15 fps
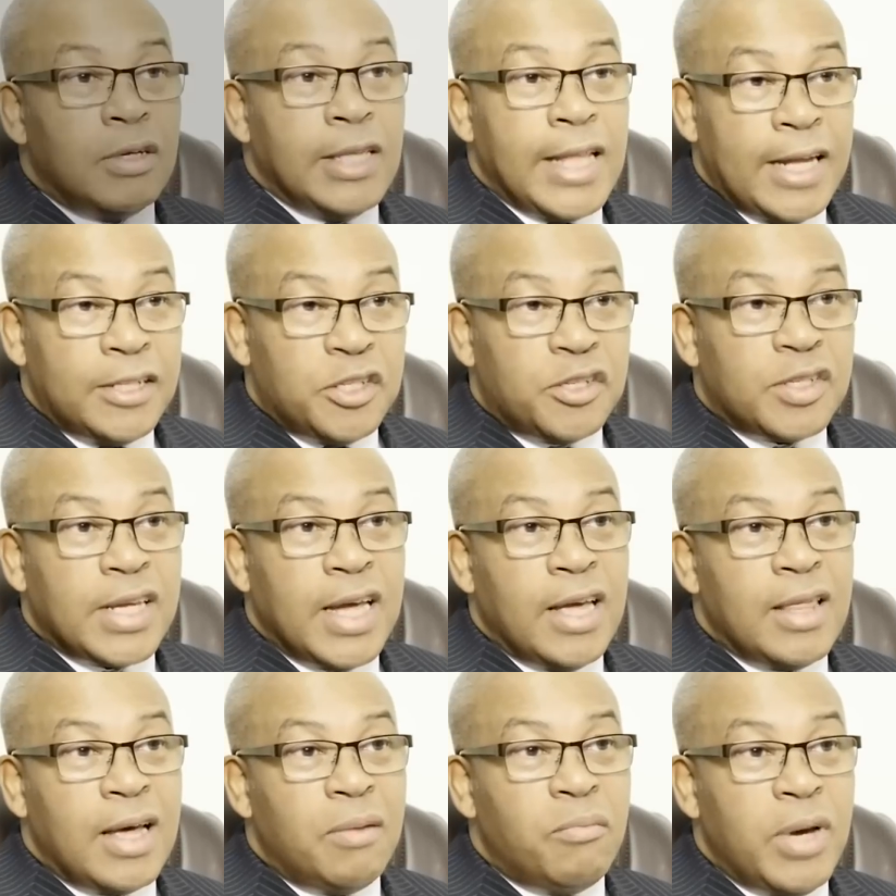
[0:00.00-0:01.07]
Glad to say
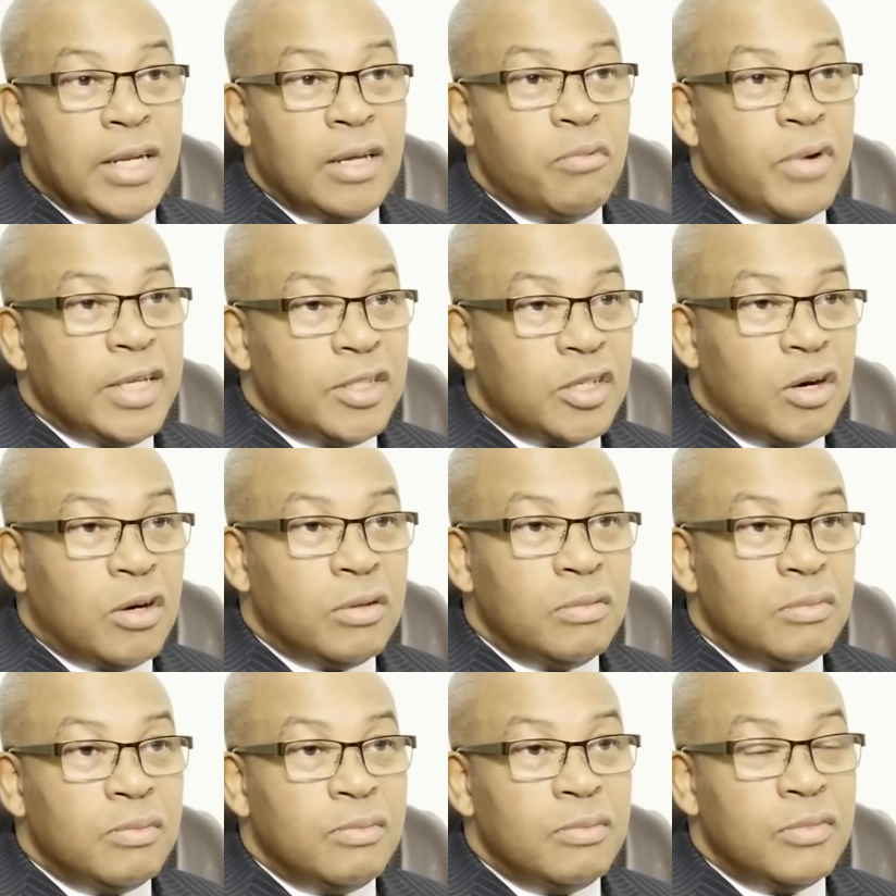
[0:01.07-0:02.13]
that many went
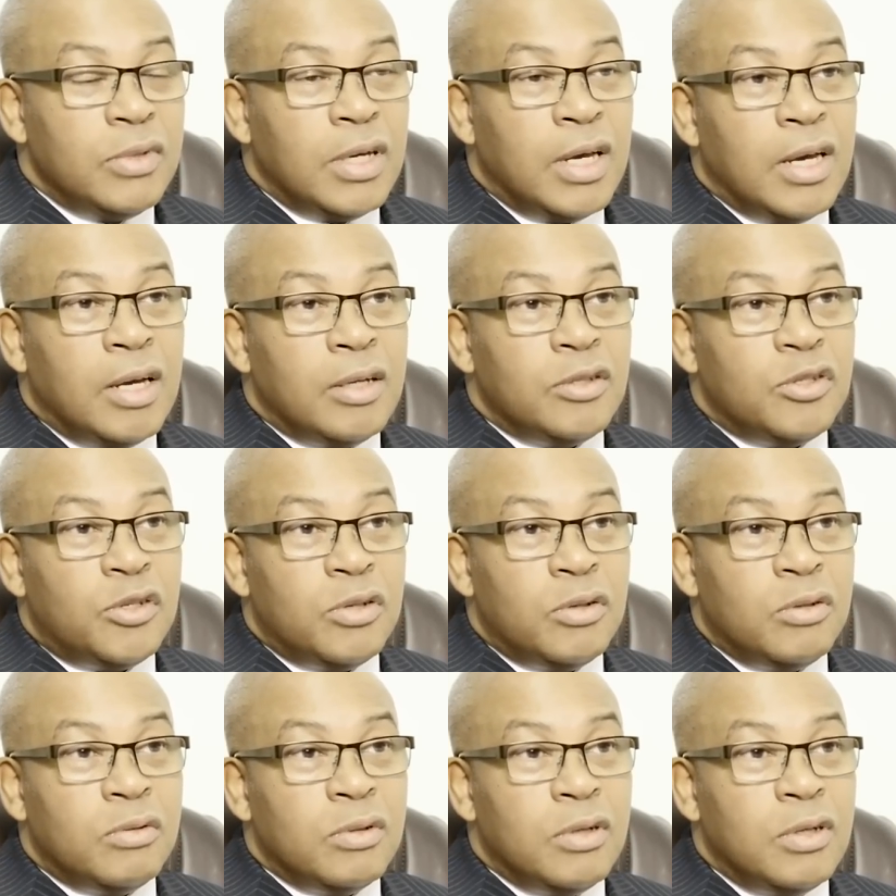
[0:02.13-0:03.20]
on
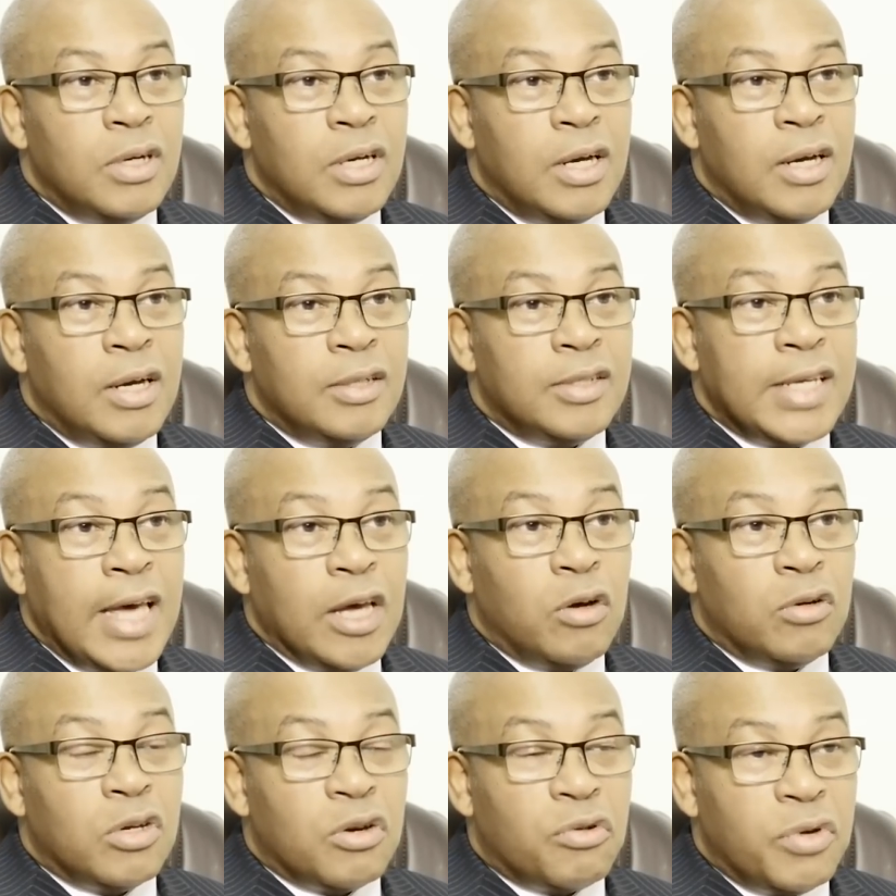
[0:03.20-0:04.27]
to take
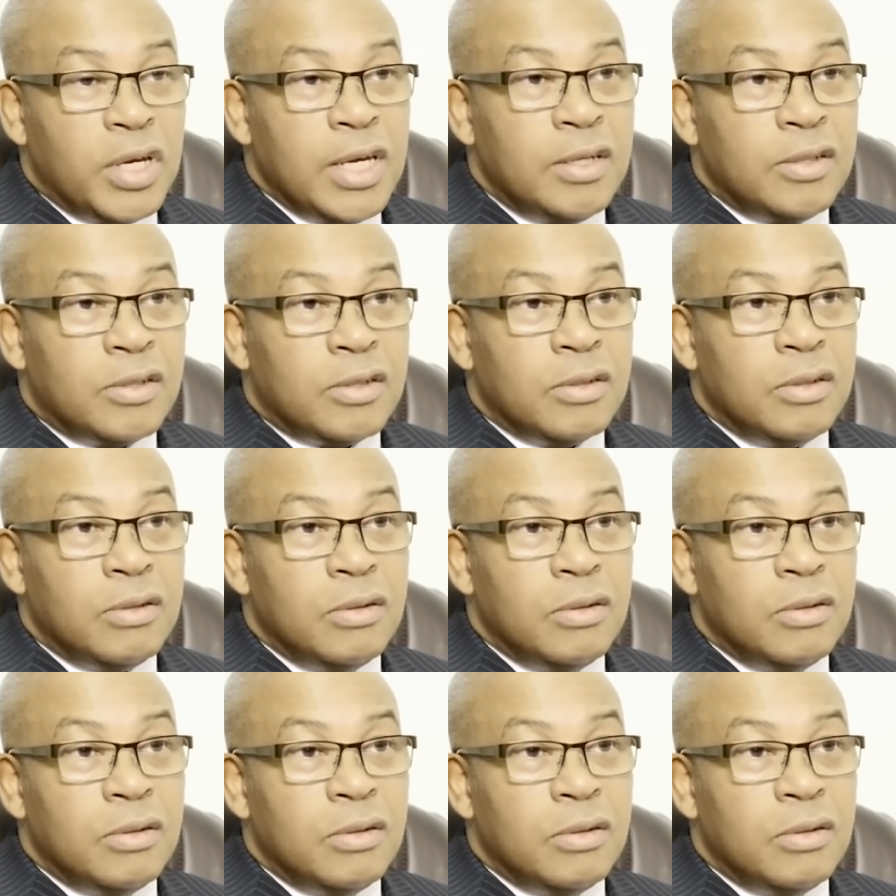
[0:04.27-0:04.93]
on careers.